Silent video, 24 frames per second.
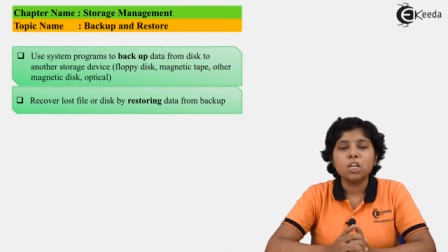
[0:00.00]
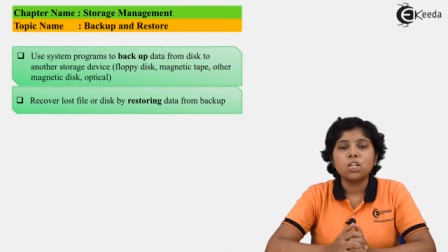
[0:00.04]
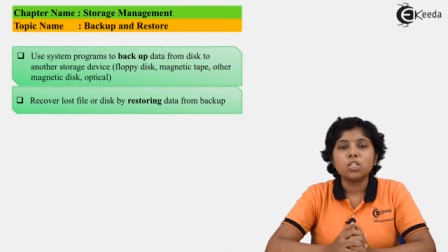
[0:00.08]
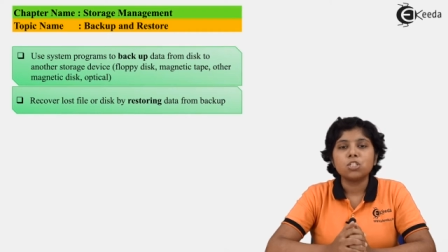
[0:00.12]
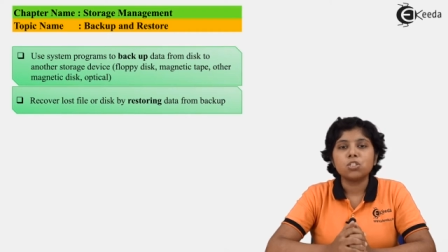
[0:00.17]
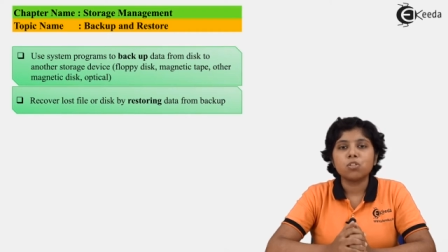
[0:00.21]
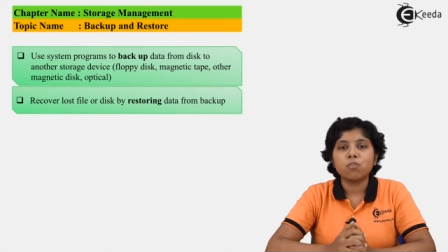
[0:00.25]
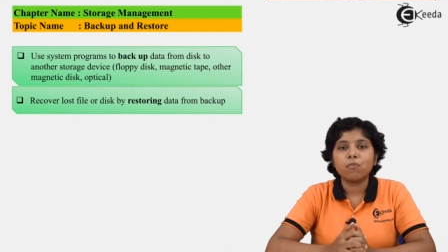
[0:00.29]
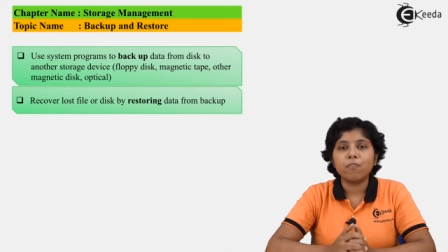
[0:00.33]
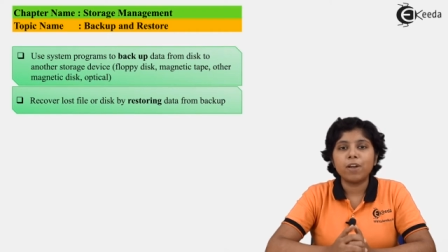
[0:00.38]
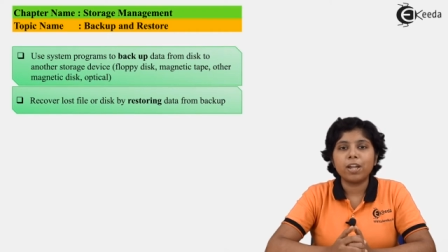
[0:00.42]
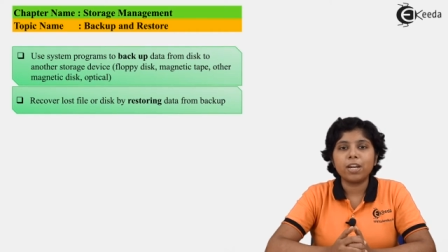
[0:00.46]

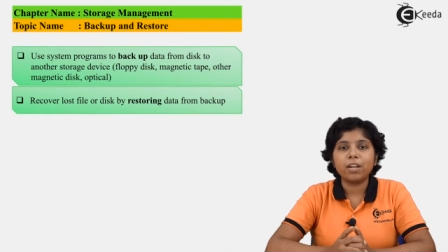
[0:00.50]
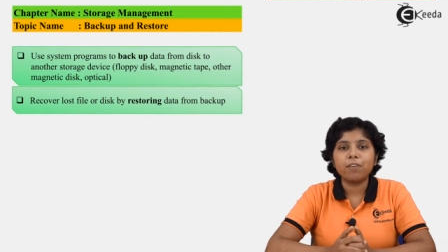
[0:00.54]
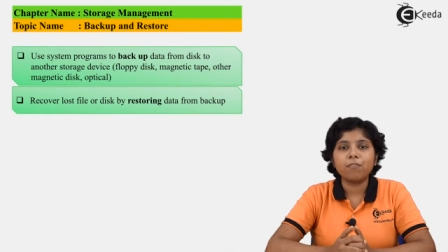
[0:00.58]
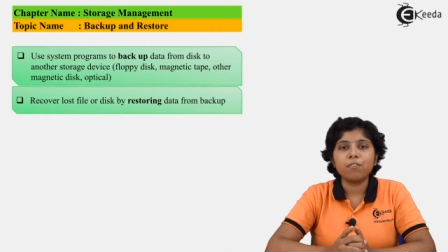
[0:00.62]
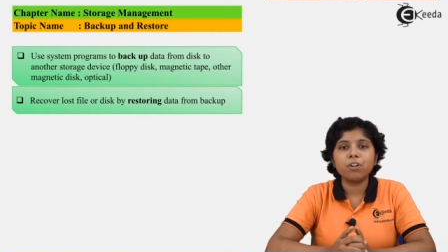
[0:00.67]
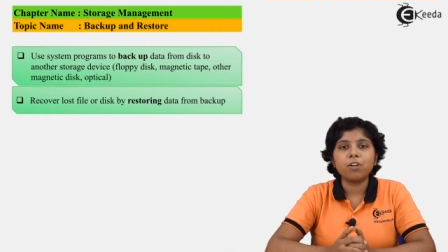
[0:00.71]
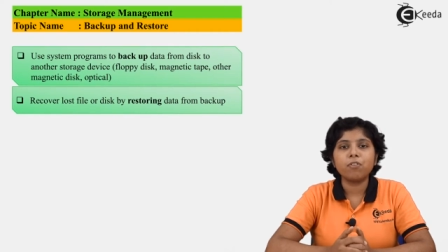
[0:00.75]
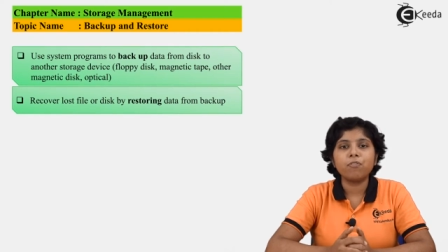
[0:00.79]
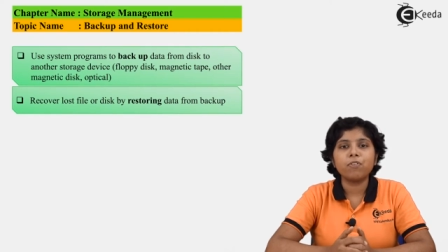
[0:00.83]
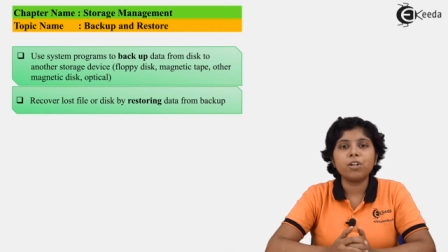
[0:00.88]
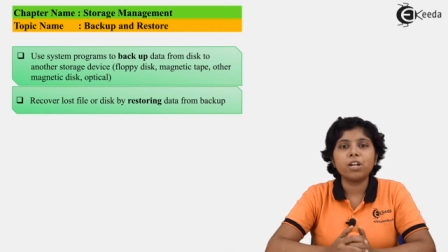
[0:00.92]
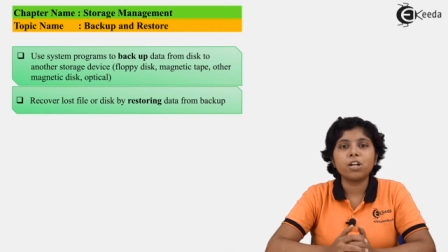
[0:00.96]
So
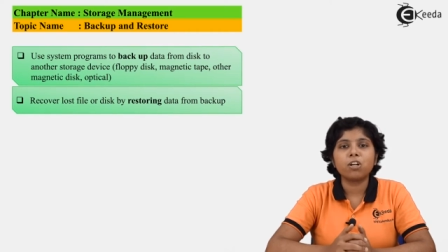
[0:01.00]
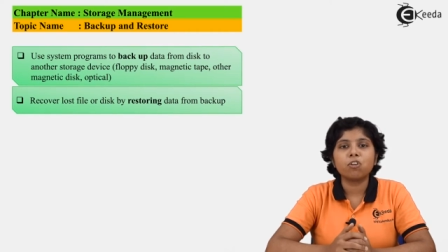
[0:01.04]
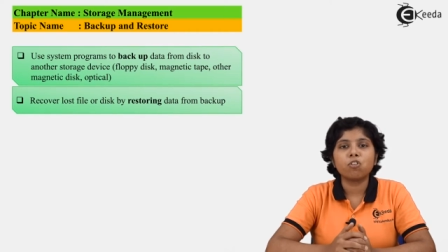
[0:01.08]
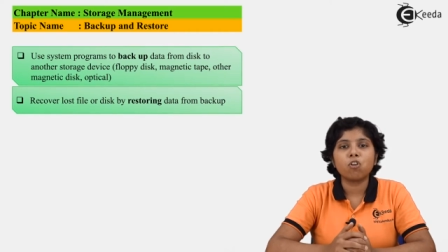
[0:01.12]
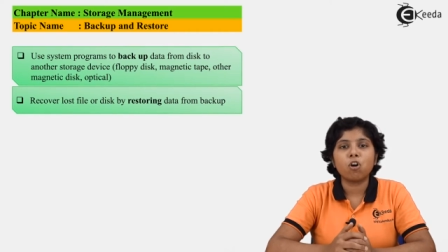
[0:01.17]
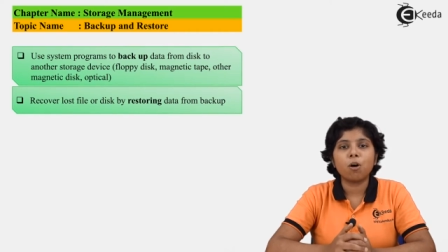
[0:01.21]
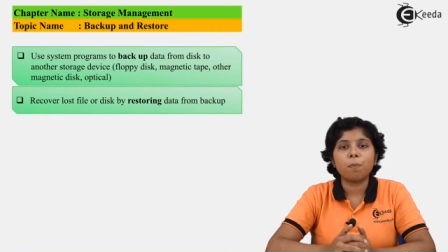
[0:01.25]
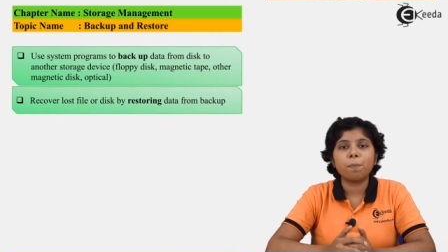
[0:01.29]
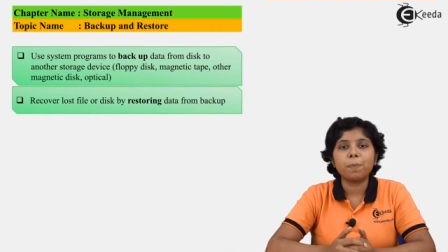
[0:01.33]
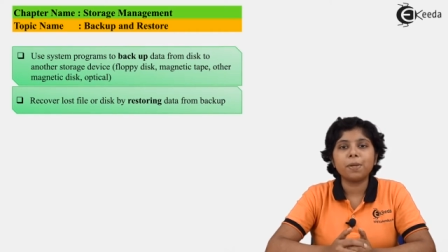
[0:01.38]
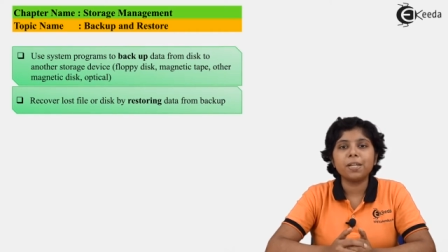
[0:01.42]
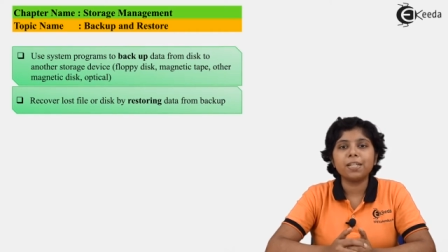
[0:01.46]
whenever we are
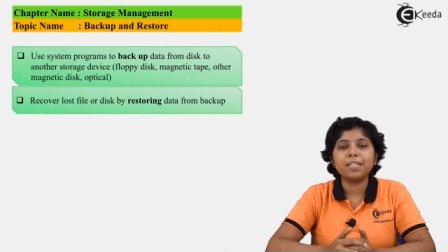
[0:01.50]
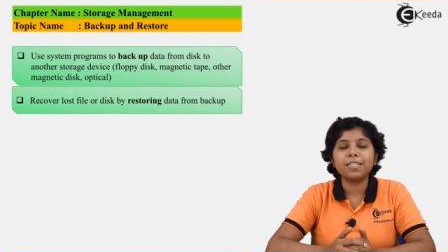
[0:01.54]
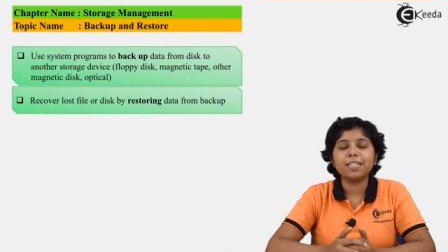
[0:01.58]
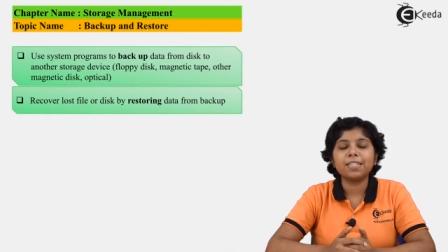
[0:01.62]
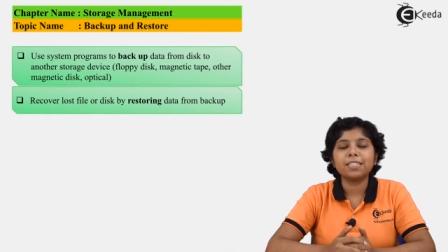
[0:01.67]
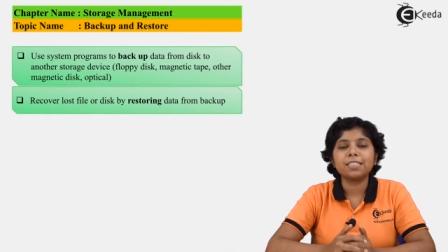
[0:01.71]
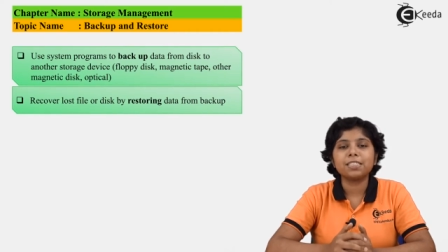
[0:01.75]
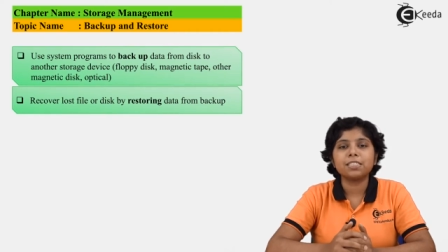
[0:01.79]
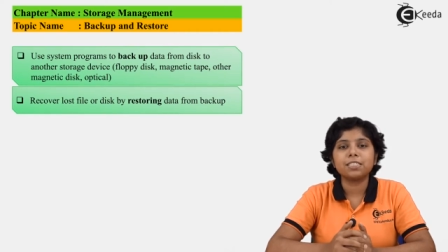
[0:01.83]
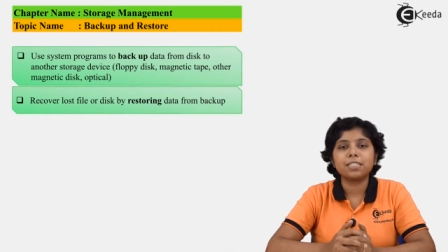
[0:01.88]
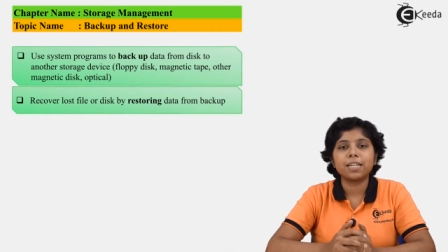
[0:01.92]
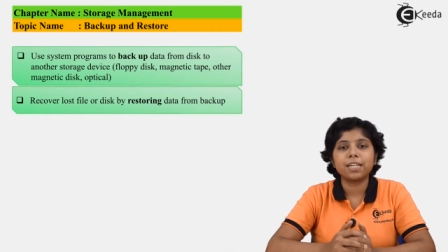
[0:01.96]
copying
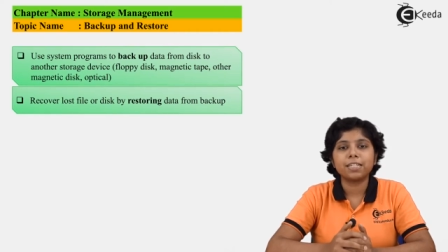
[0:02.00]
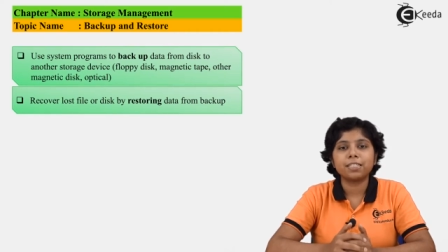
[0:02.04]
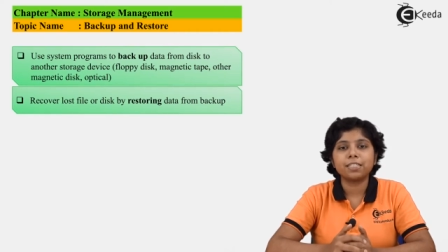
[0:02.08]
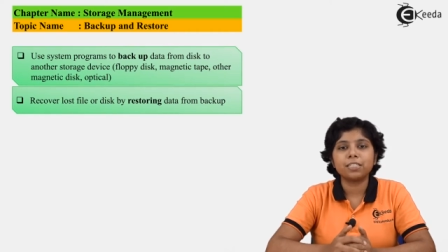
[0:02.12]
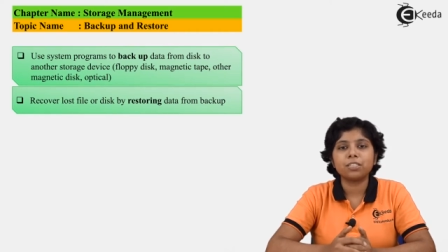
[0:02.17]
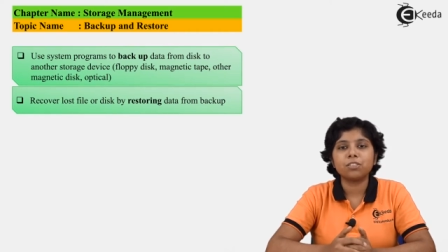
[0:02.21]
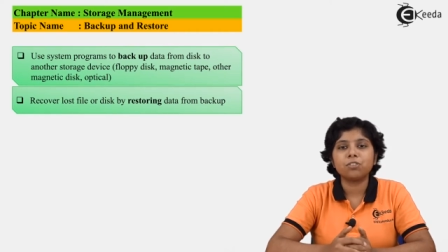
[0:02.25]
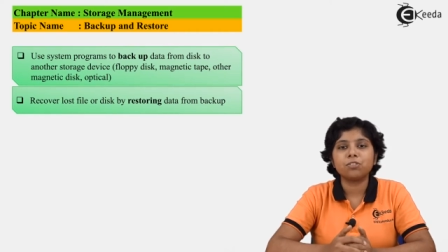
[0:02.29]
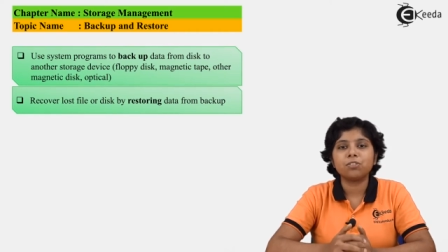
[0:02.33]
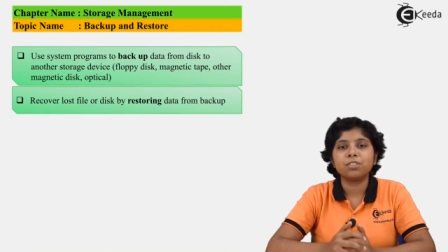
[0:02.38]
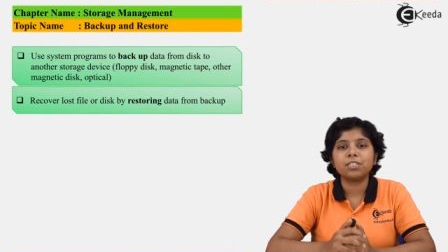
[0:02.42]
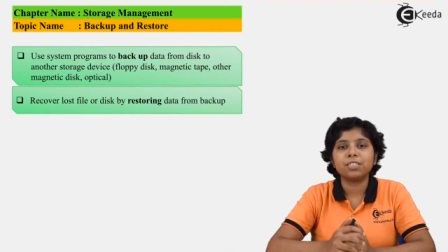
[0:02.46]
this
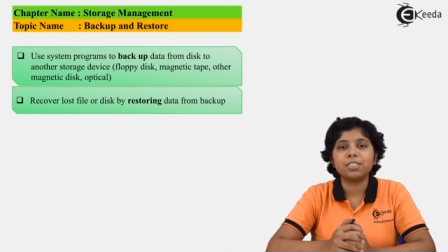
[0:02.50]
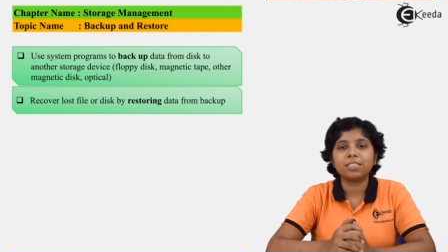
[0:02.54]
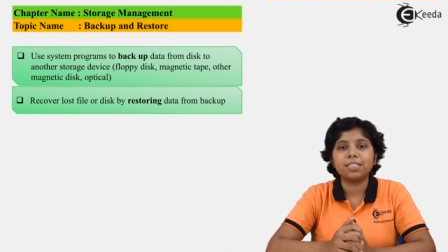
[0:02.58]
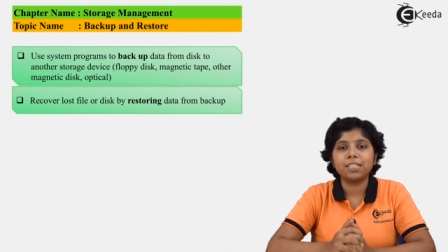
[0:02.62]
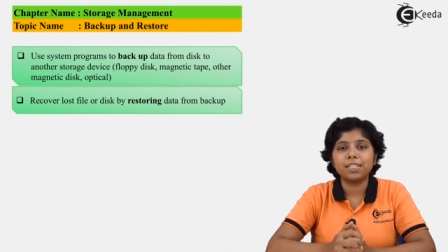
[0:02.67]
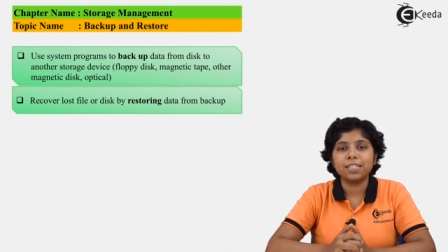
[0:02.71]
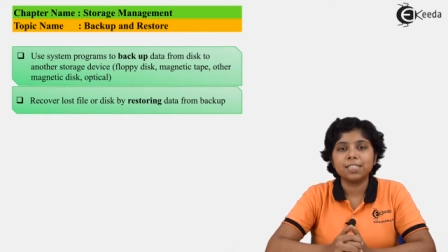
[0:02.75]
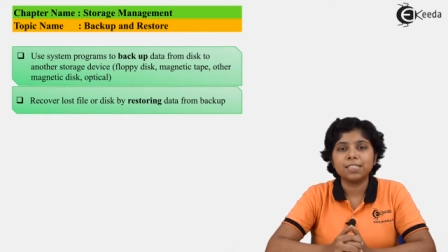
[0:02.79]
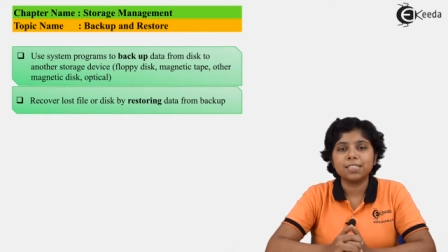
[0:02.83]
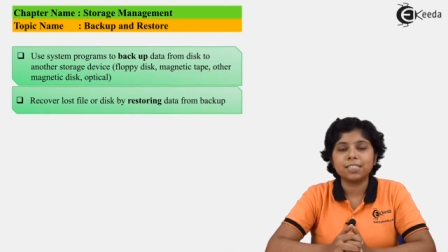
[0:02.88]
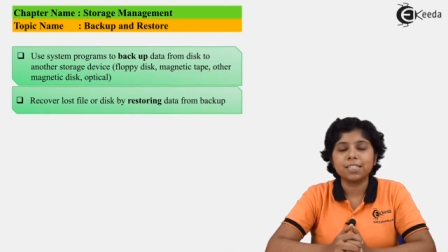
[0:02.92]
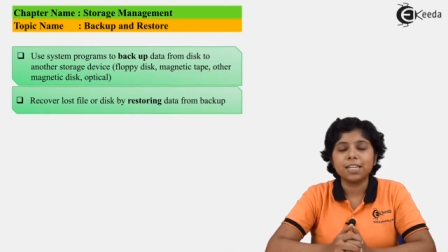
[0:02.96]
data to the
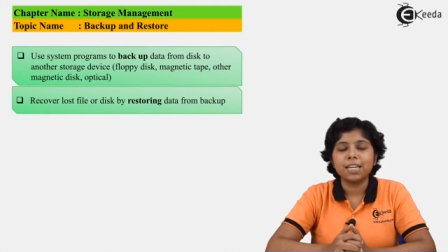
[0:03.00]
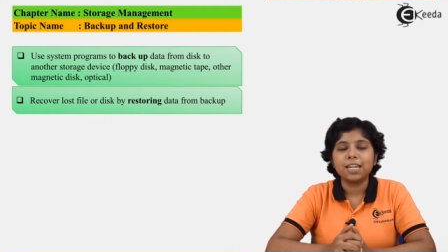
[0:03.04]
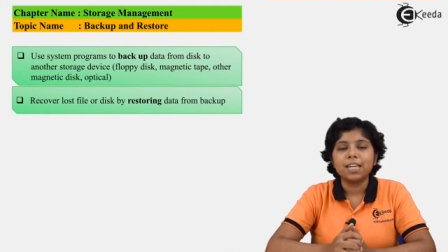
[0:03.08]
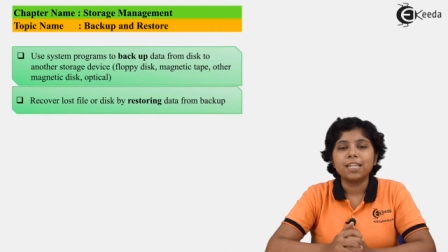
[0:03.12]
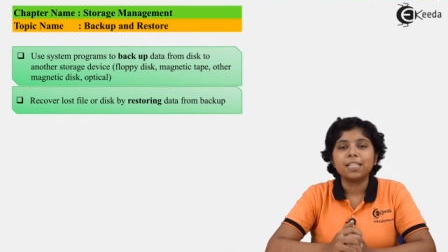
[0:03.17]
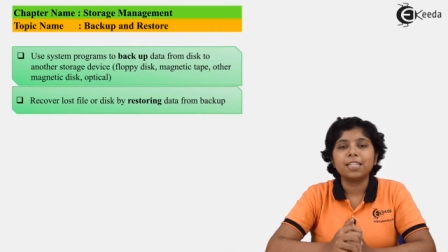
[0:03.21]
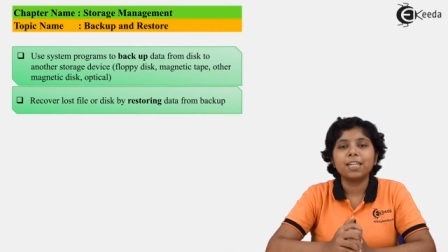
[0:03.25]
disk,